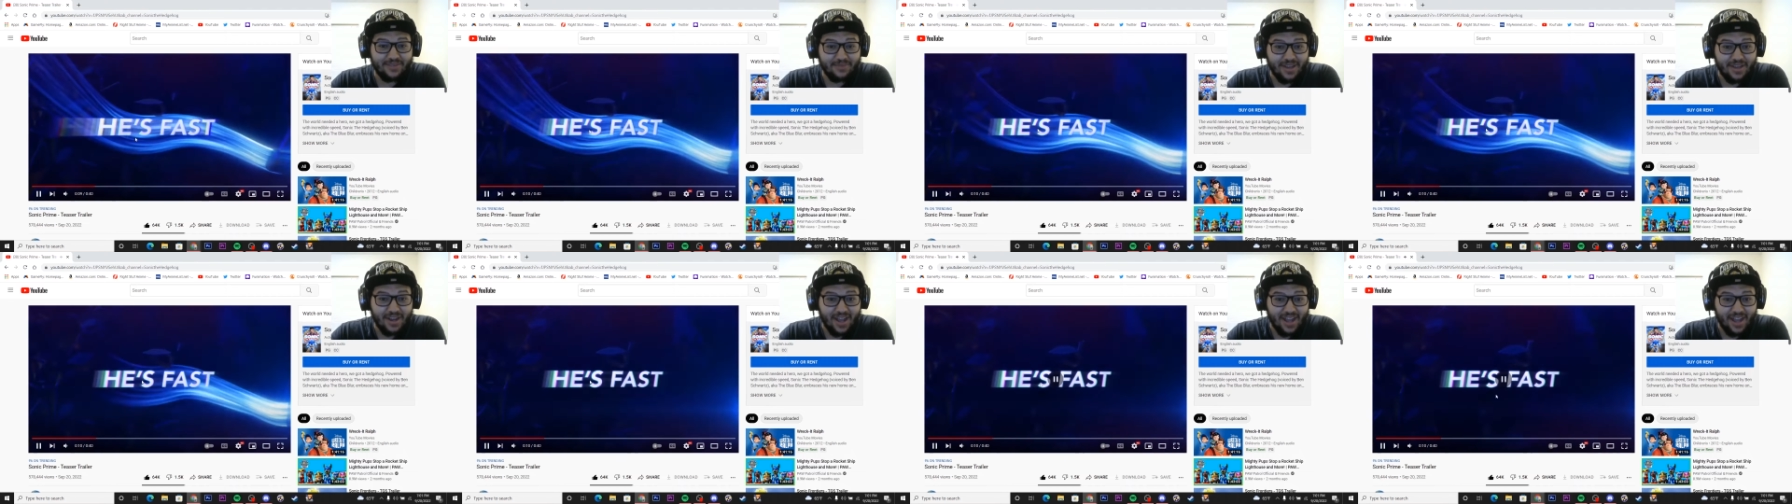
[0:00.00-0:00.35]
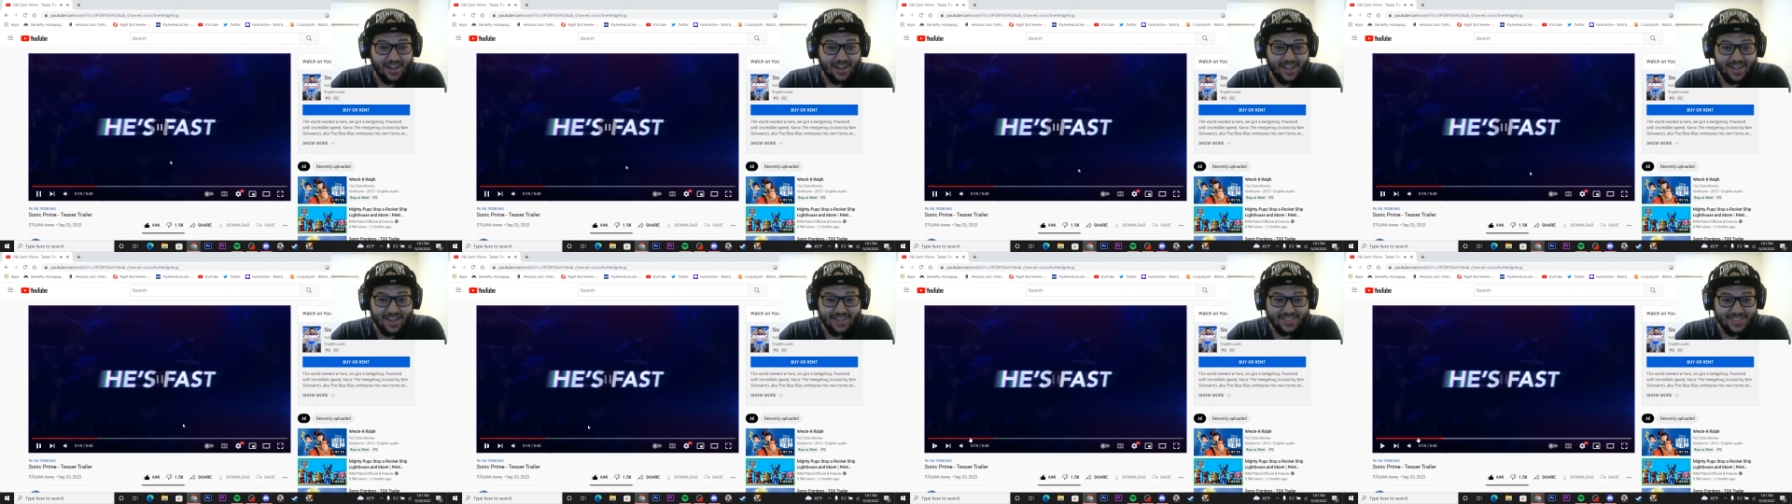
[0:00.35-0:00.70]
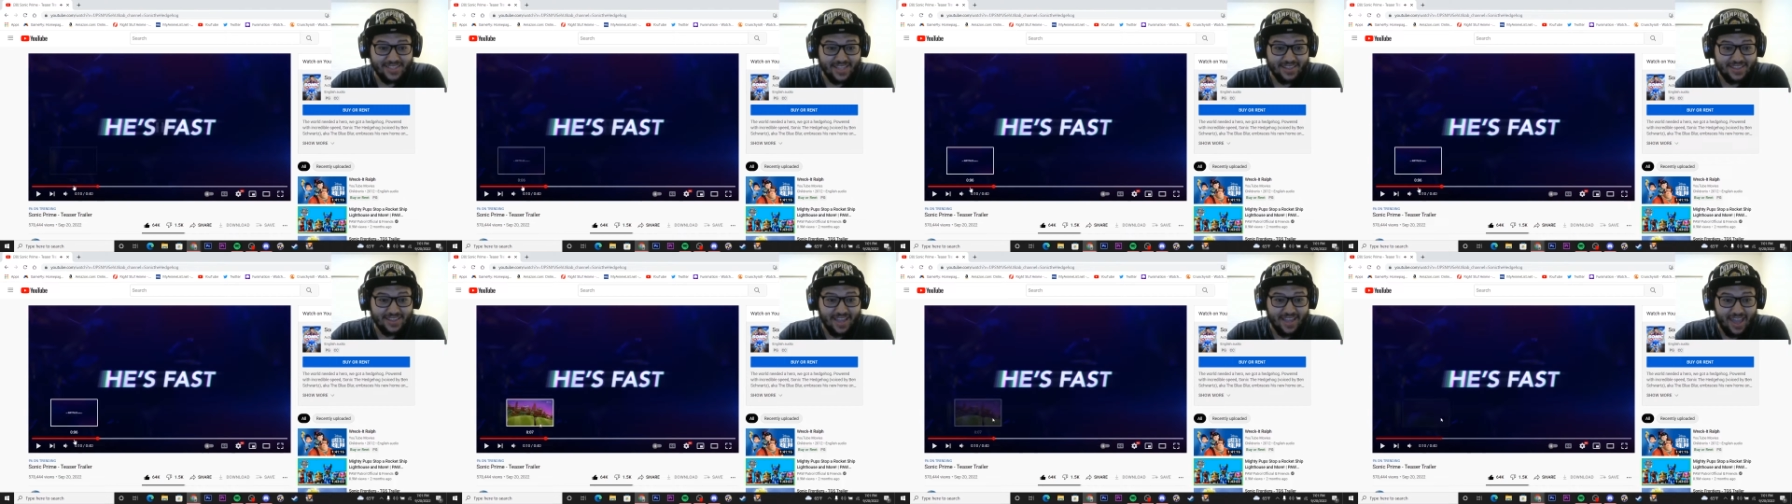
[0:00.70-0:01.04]
Man. I gotta
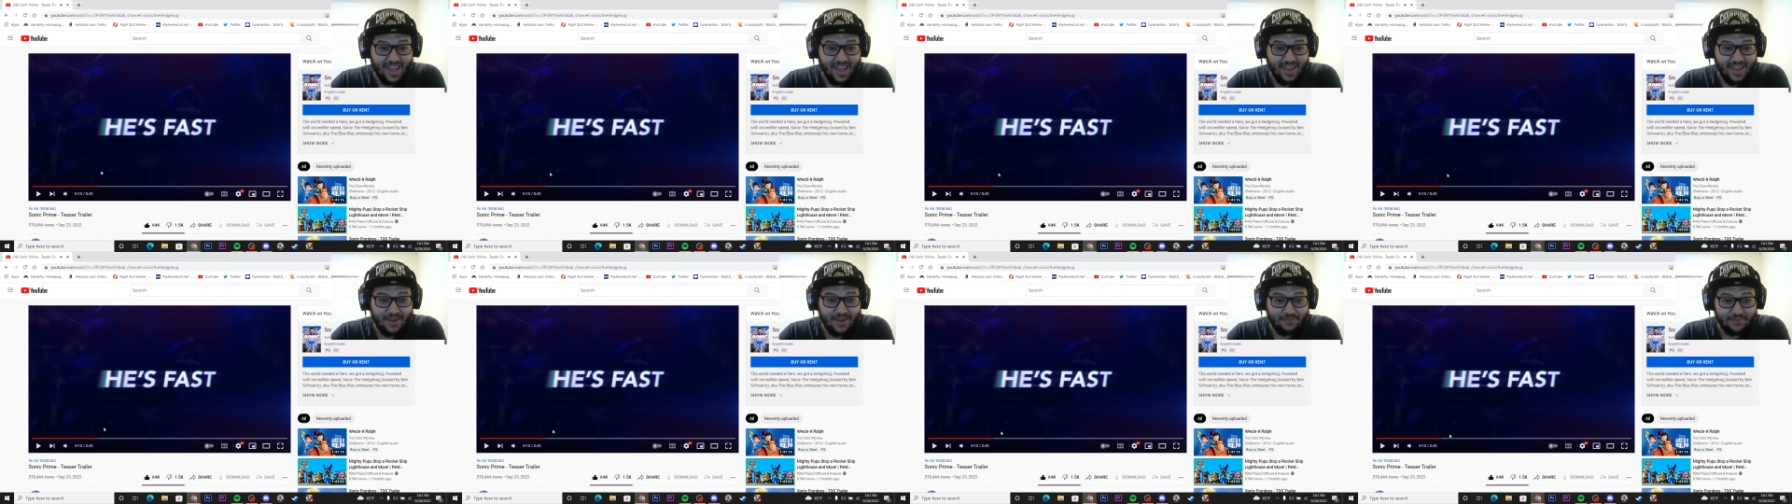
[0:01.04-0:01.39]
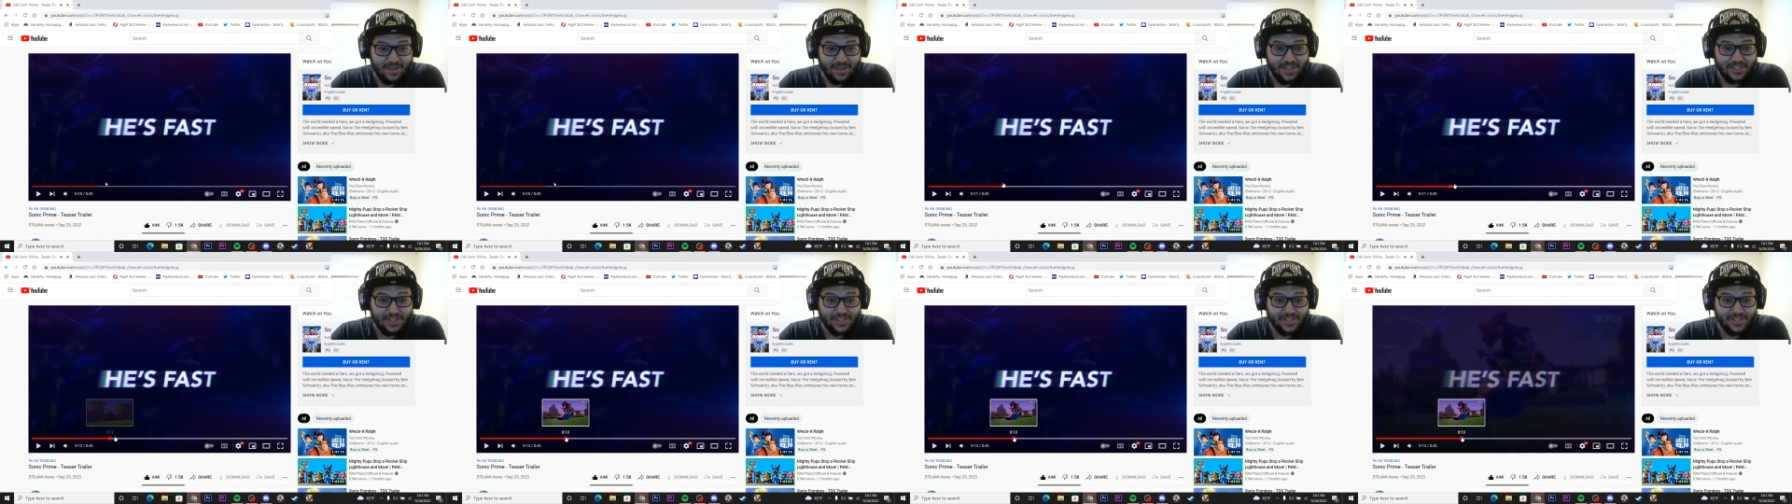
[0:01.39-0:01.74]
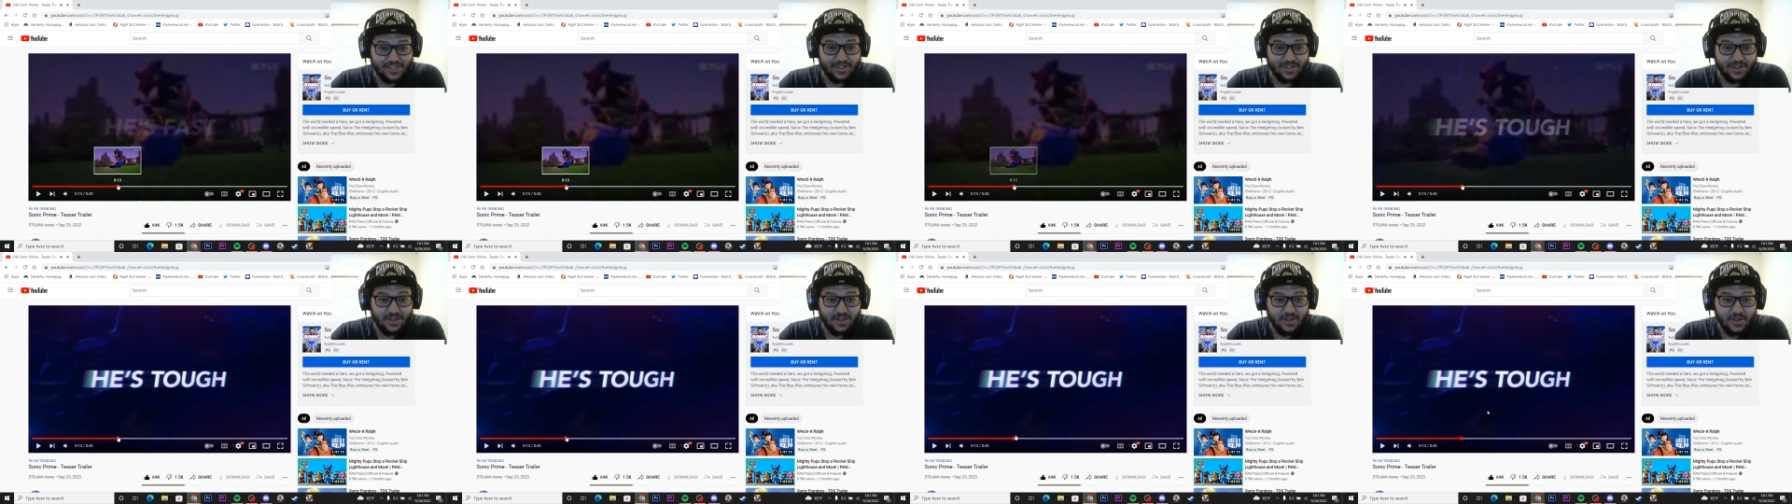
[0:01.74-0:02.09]
say, the
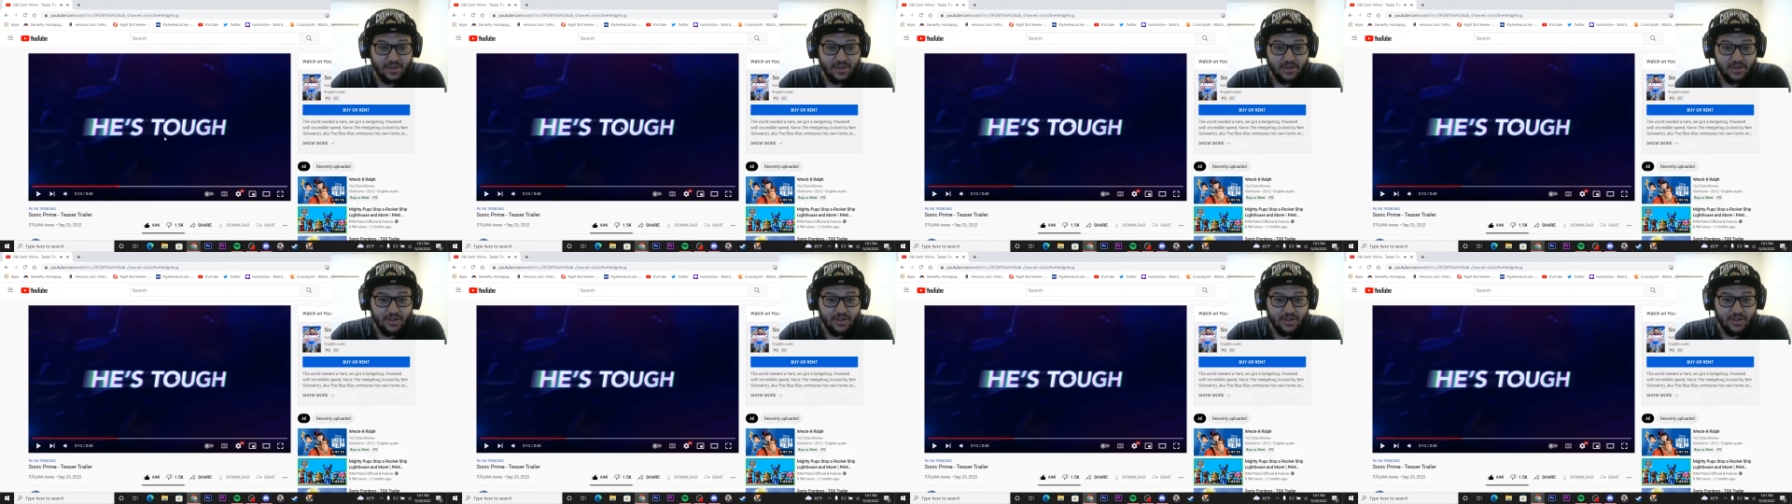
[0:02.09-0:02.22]
animation